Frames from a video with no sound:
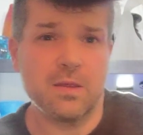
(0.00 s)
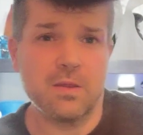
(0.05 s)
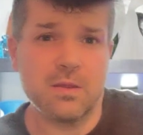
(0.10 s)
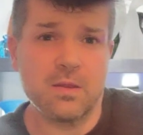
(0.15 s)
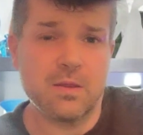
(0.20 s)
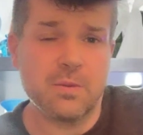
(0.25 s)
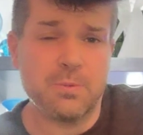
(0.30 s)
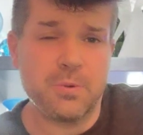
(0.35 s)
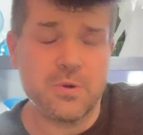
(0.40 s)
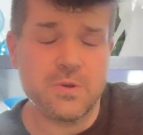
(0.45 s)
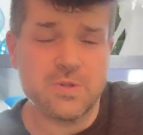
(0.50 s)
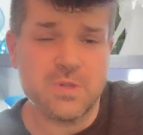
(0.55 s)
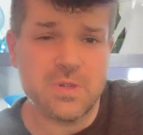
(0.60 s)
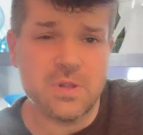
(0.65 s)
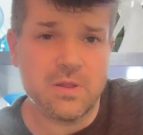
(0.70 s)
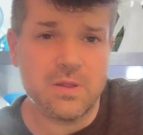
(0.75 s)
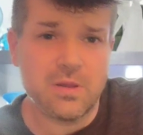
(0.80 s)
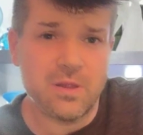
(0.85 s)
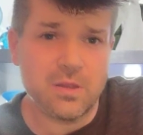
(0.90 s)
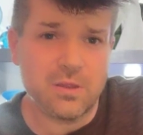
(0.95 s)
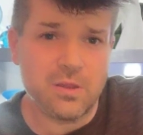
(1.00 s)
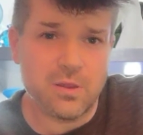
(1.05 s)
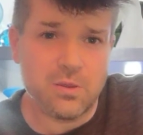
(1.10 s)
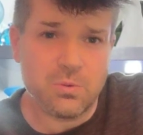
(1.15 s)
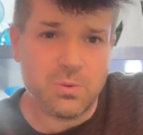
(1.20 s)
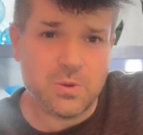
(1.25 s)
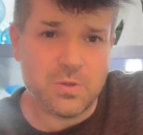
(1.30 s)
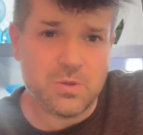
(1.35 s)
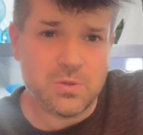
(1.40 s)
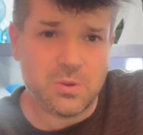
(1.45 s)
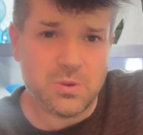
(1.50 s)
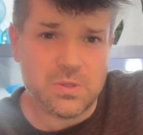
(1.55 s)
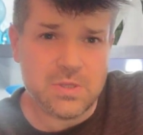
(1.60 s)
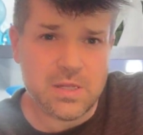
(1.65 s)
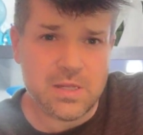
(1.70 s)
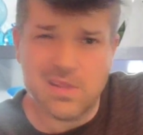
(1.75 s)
the person at the thrift store said